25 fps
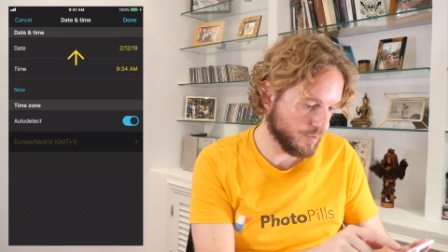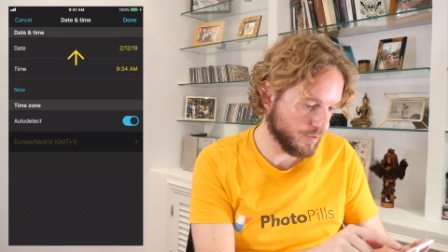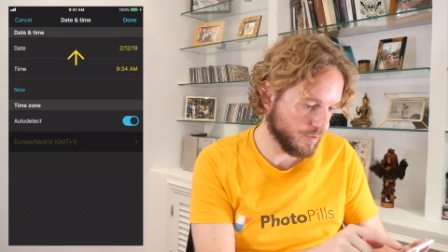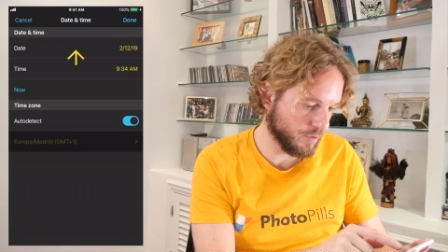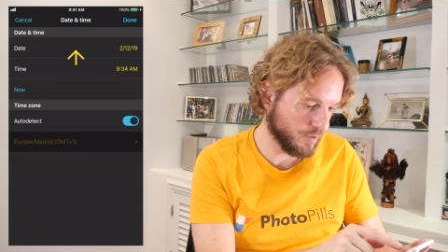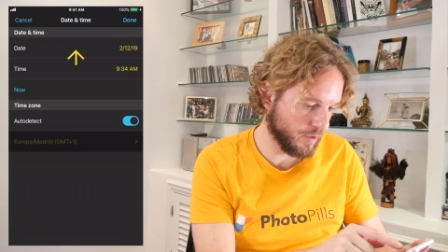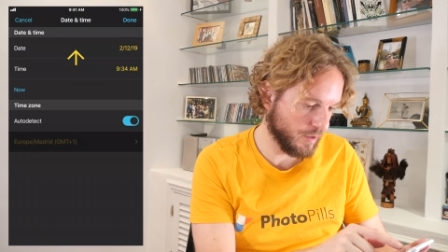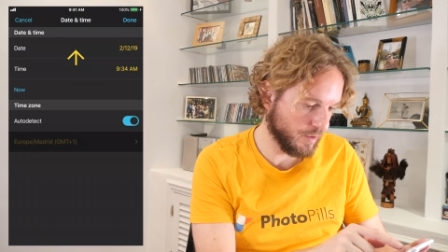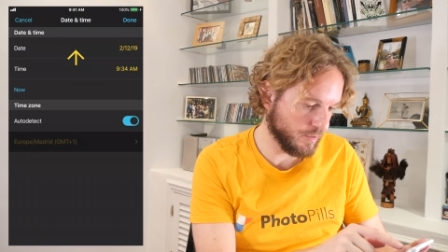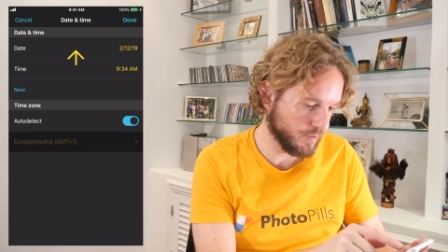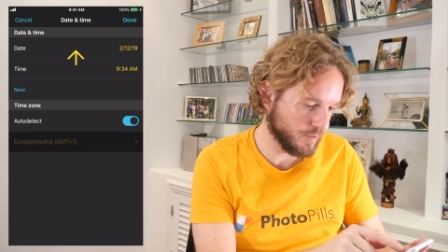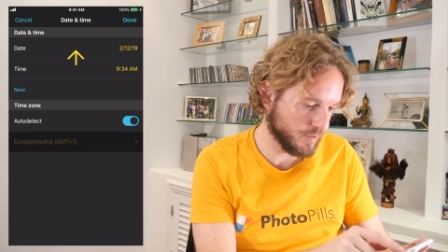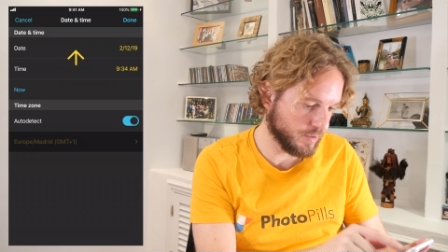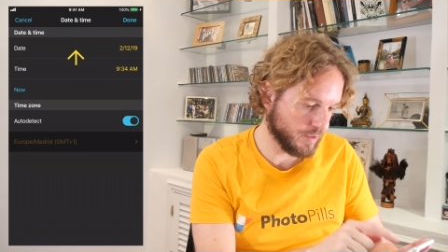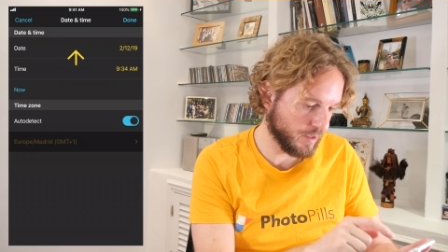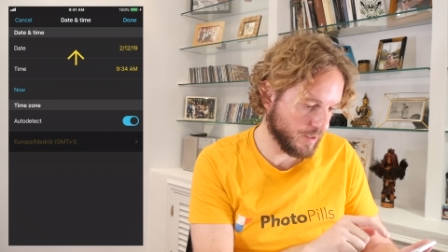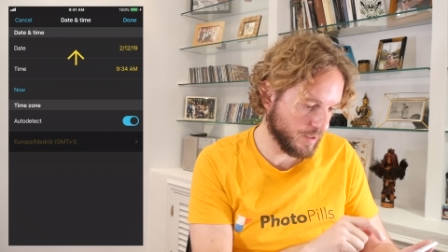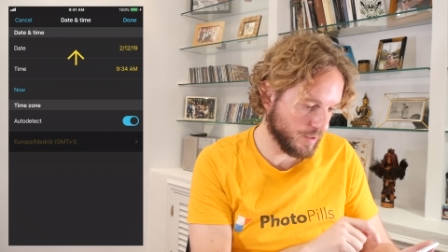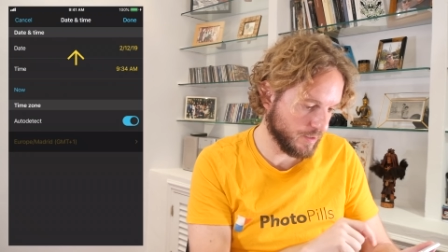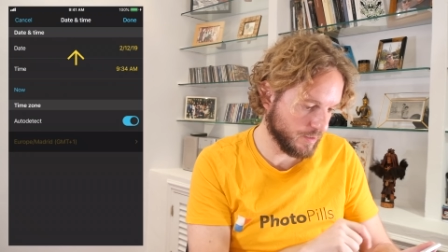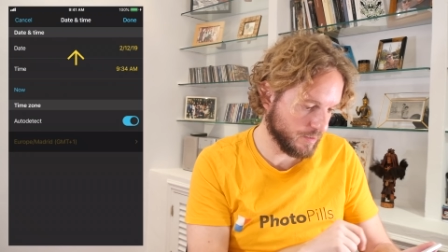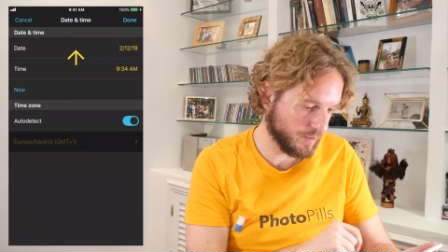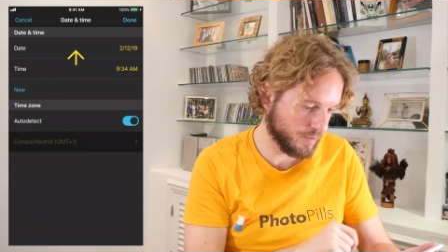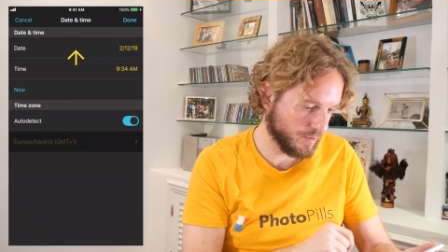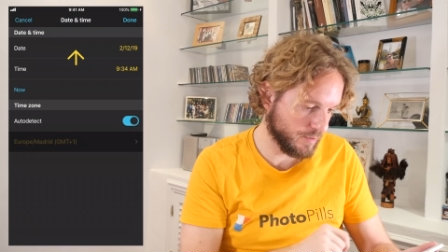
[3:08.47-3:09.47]
So I'll
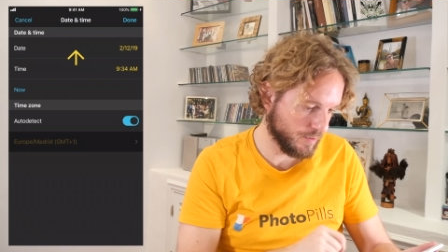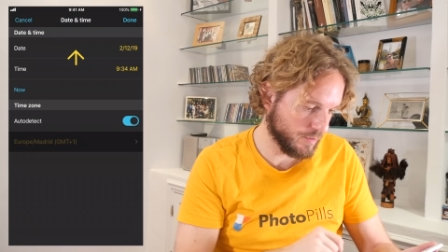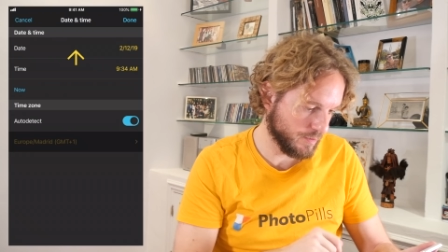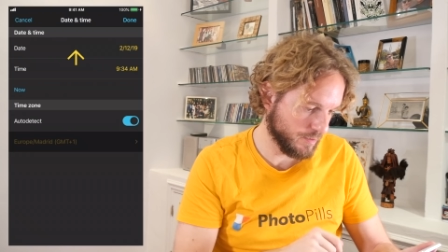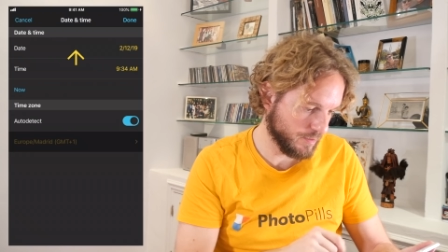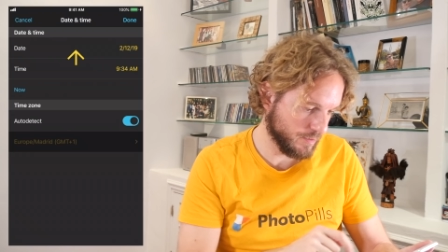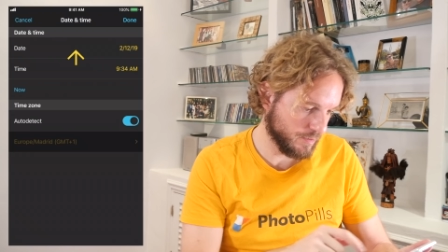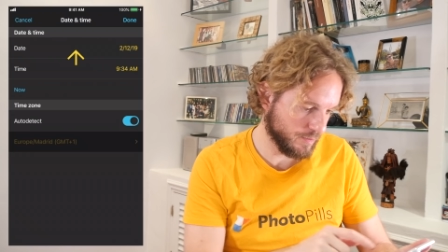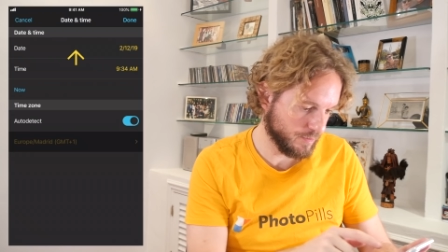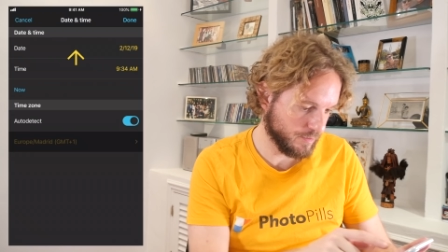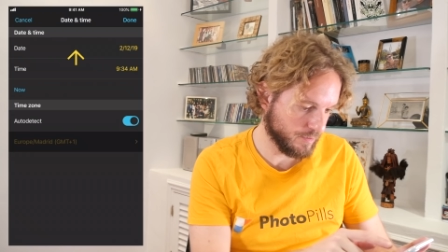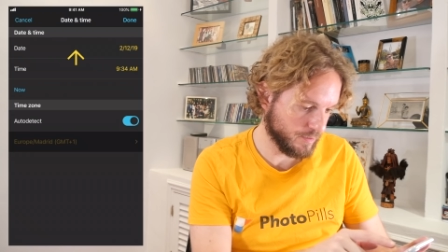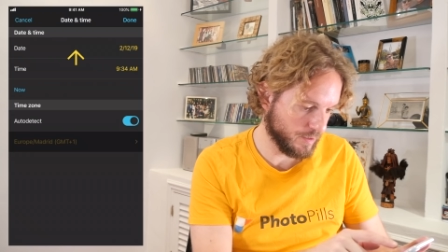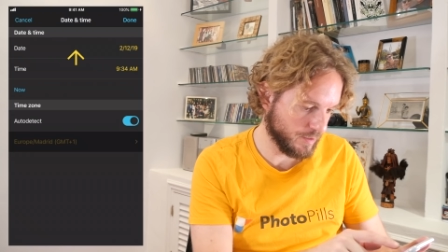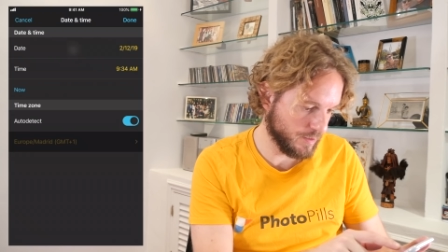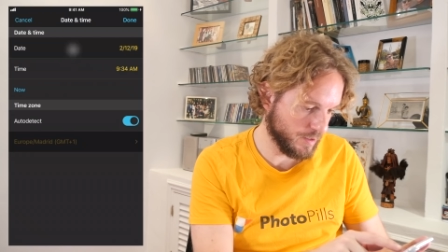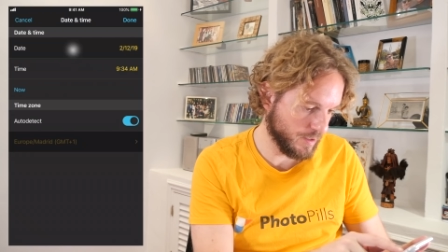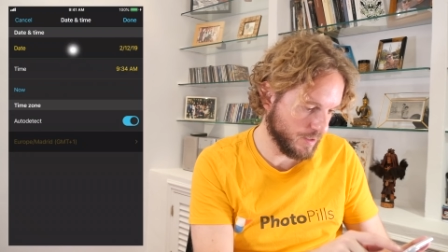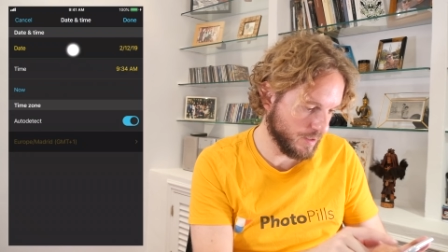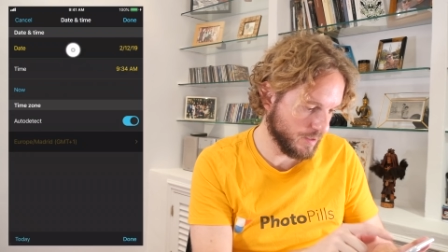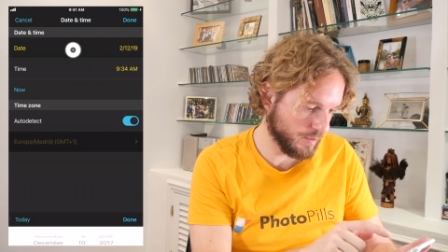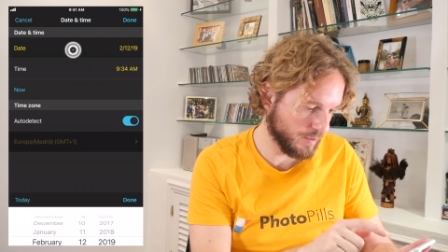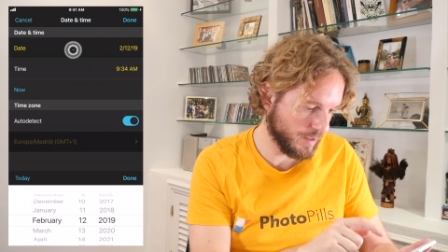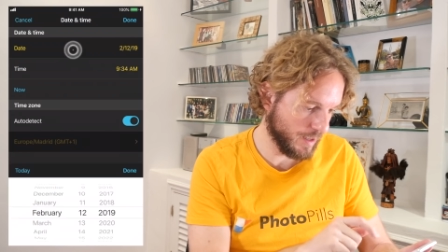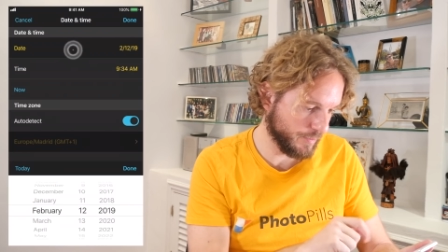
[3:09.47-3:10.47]
set the
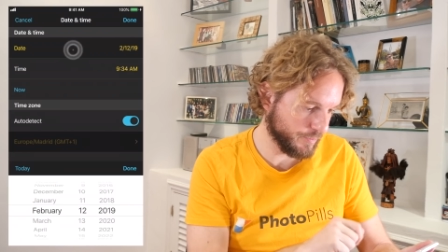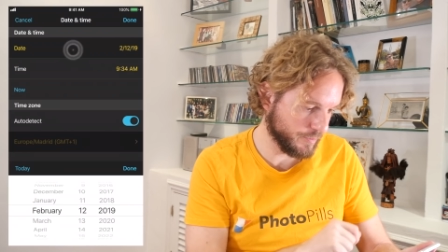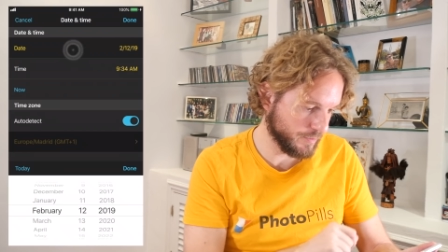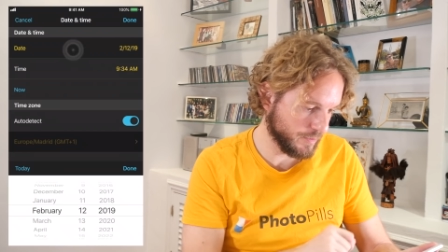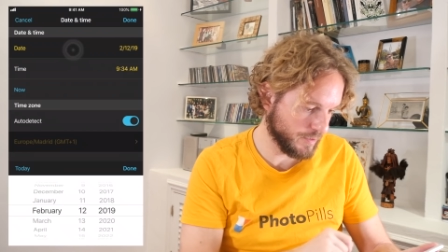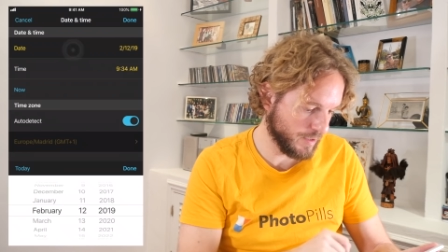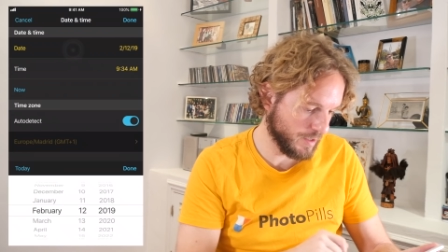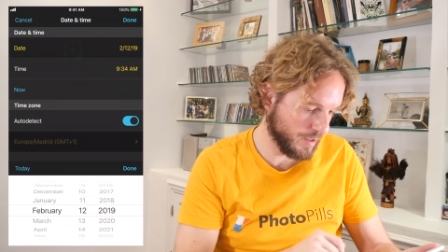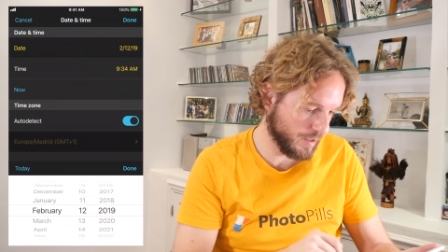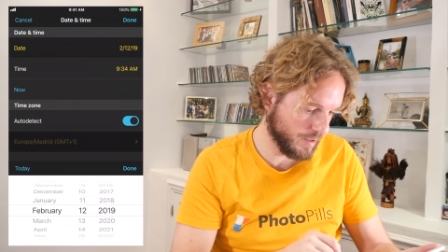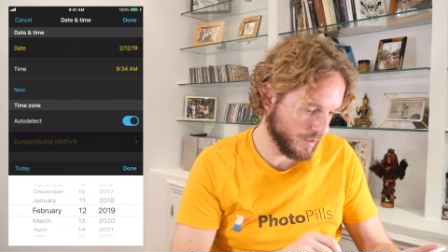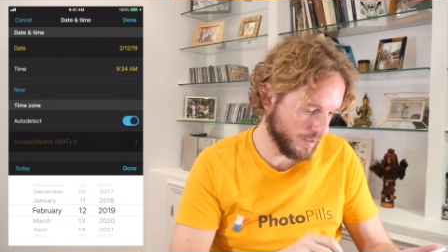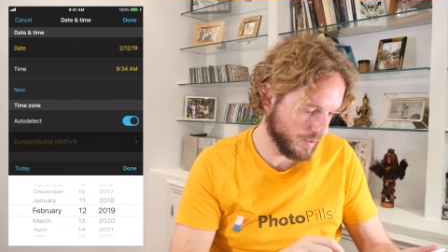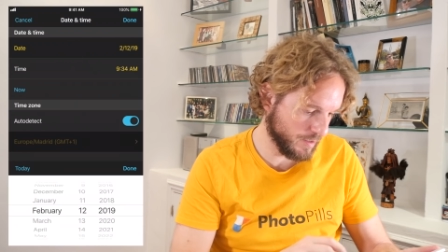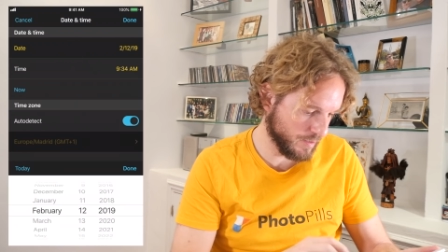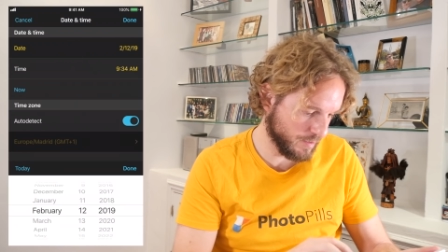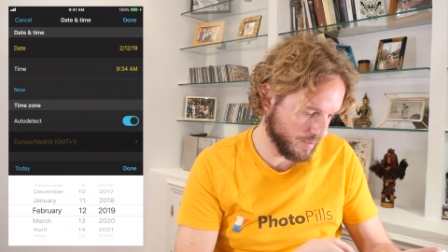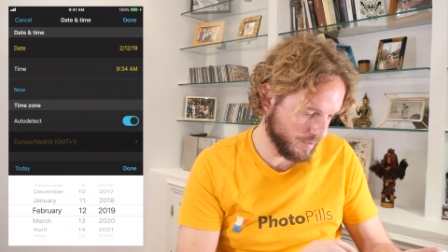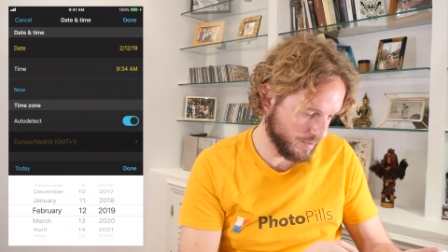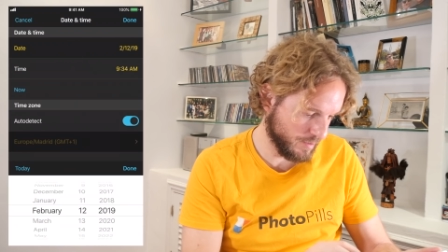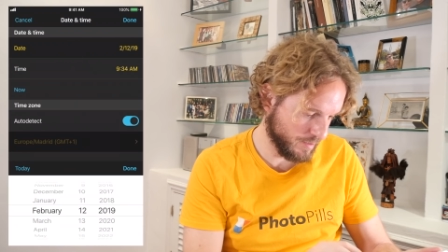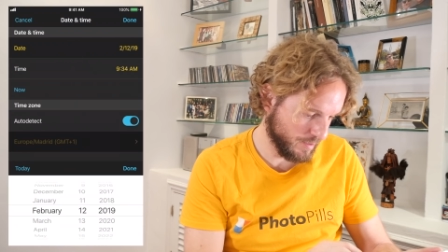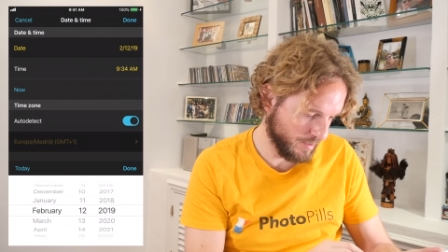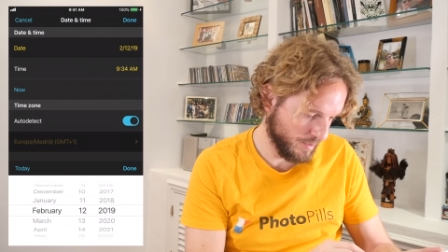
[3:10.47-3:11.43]
date, tap on date.